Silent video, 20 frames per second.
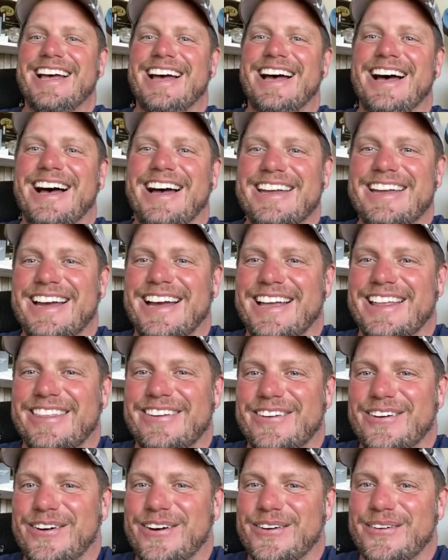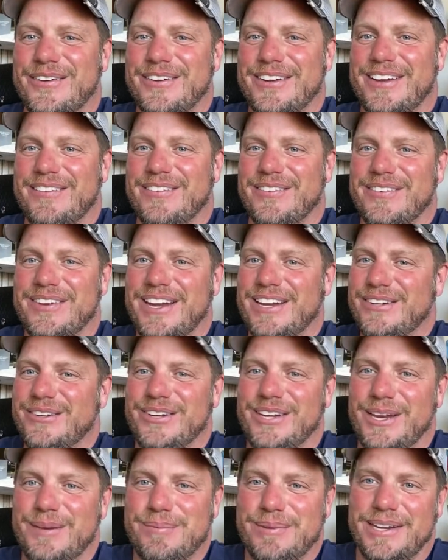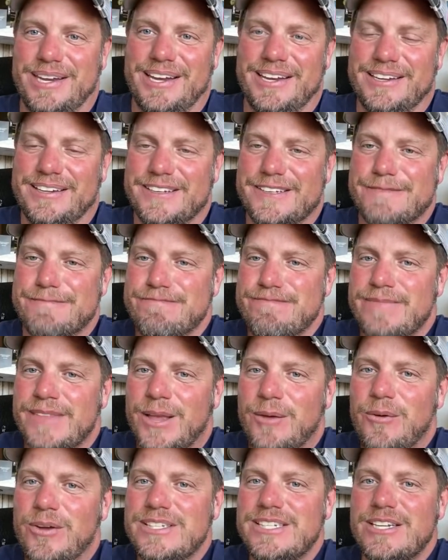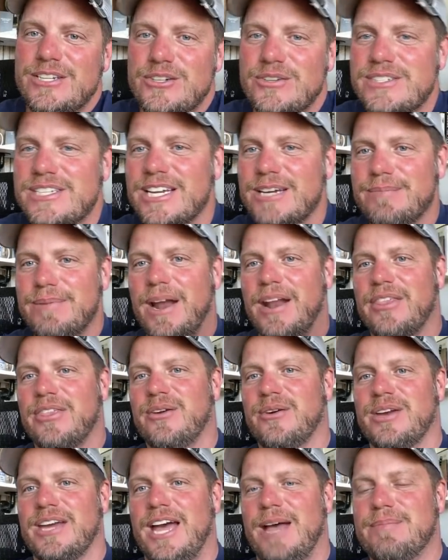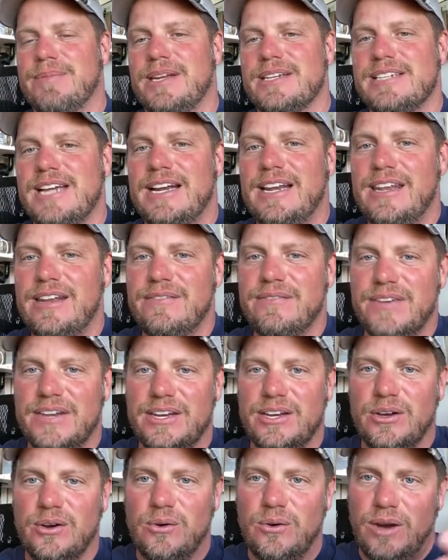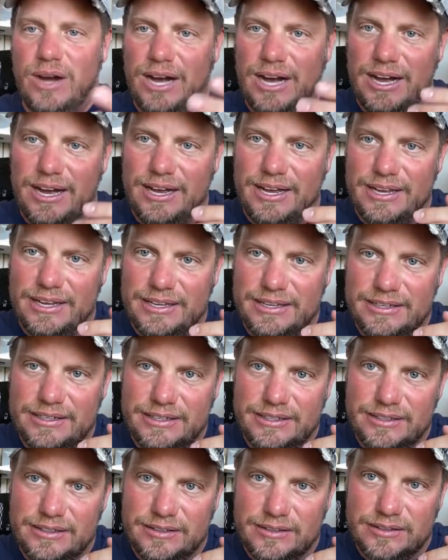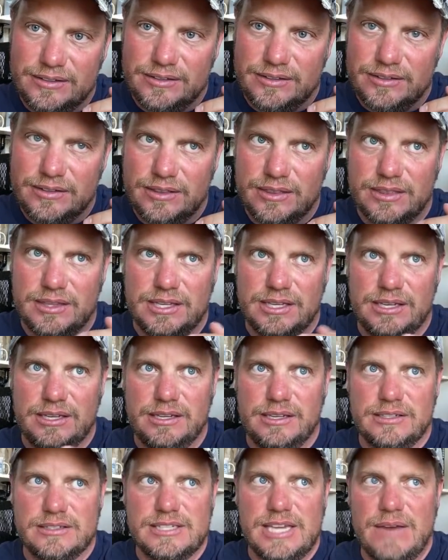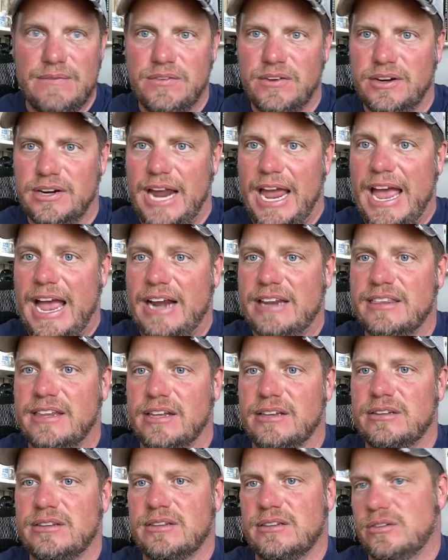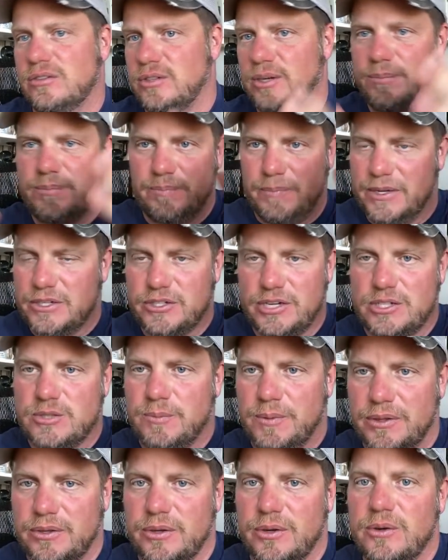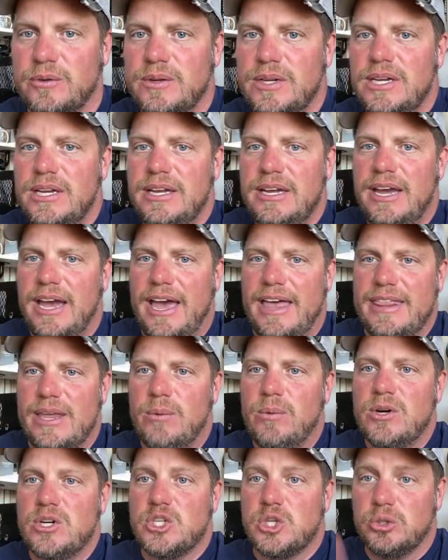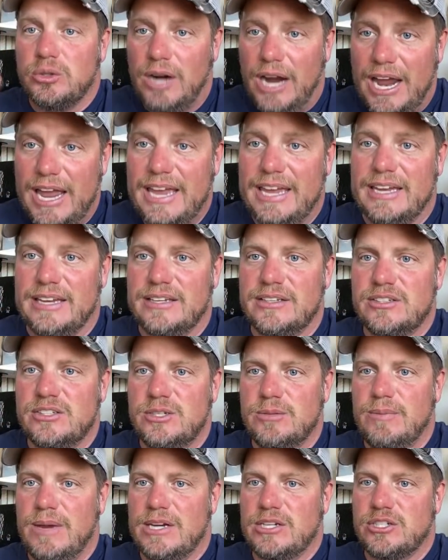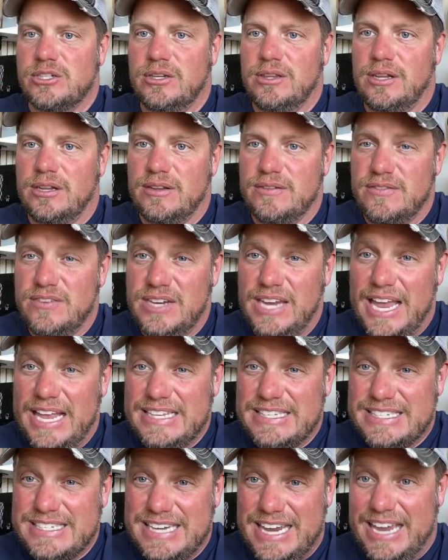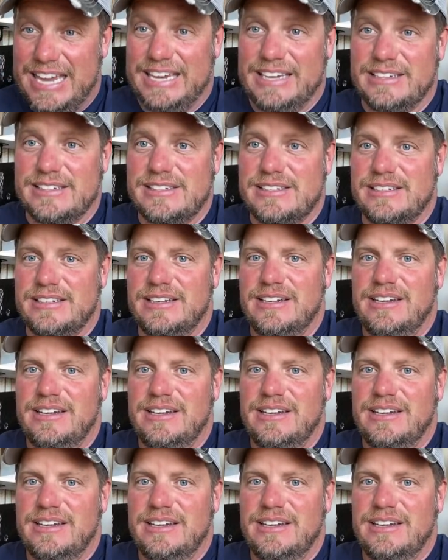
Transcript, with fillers: uh, yeah, three-quarter on every V eight due to E P A. What's interesting about it, though, Captain, is I did a video on the SAFER Act that Trump administration put through, and they were trying to make sure that the V eight stays.